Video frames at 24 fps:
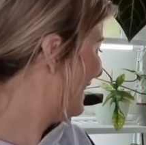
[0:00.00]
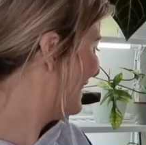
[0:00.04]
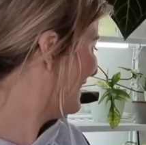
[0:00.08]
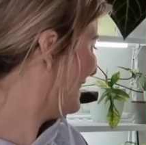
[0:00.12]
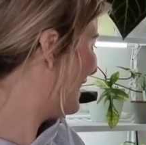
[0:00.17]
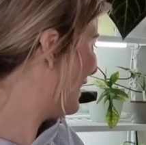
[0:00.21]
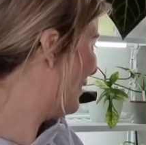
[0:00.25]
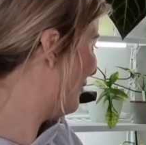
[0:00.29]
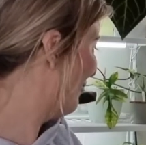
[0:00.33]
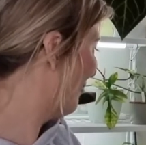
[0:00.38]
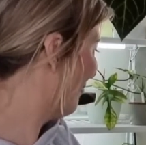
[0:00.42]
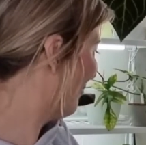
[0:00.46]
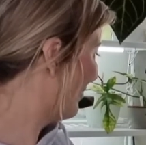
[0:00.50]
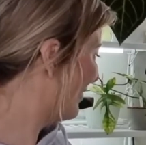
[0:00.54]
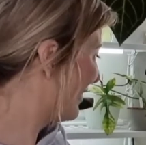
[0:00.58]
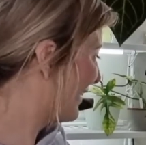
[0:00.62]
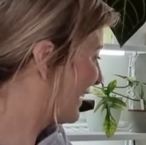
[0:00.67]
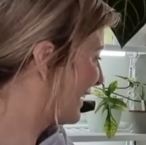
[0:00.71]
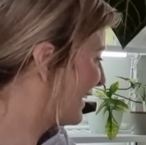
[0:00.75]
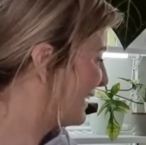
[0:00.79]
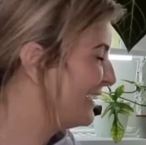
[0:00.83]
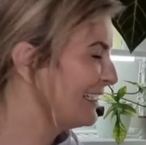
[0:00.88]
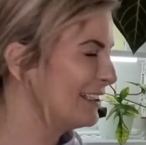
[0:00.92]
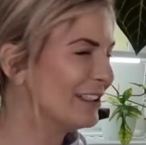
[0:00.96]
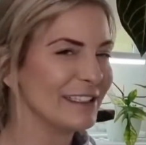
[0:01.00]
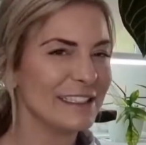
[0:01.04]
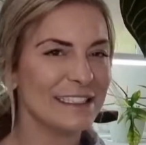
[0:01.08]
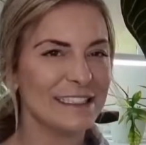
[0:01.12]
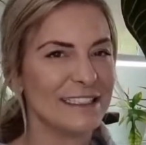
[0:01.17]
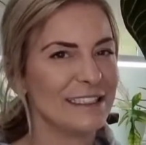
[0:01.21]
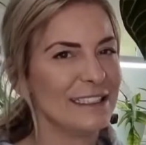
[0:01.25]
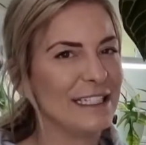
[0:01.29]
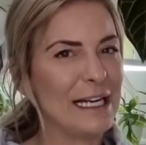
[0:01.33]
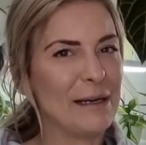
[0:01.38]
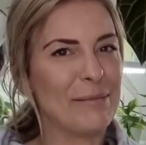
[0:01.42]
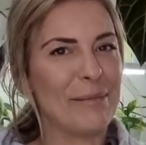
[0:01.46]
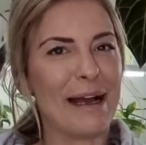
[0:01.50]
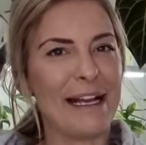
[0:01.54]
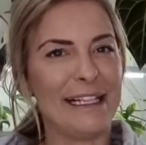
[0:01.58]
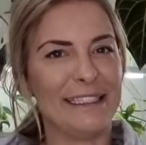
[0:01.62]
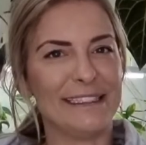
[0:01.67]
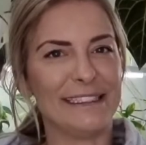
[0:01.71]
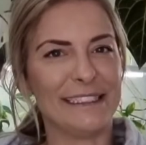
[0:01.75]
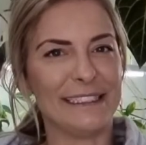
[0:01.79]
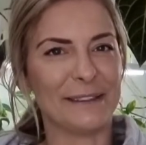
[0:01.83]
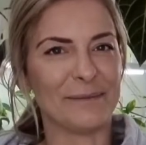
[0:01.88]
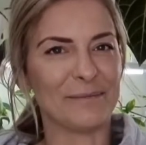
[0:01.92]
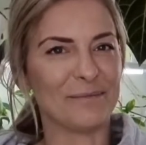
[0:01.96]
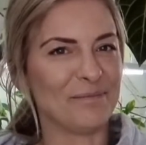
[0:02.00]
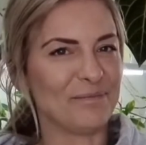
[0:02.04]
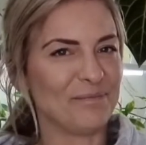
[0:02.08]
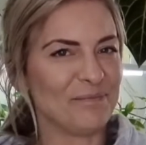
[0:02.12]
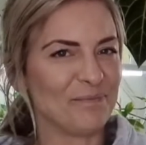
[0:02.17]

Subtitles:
Yeah, amazing.